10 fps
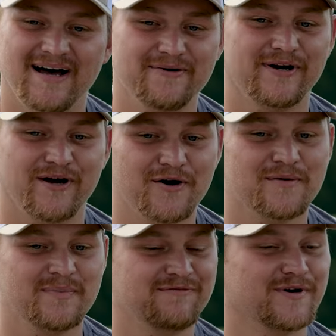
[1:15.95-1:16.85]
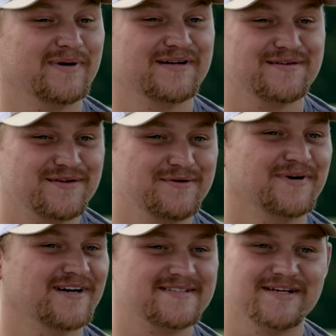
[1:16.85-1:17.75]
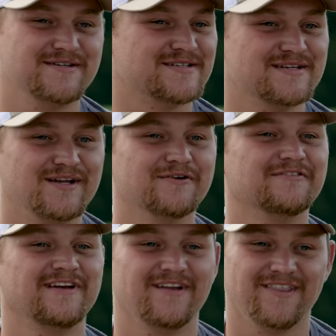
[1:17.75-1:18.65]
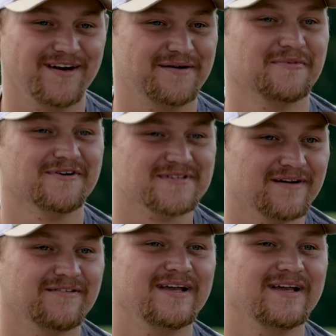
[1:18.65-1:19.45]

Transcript: I went home and for about two months, I just dove into the numbers of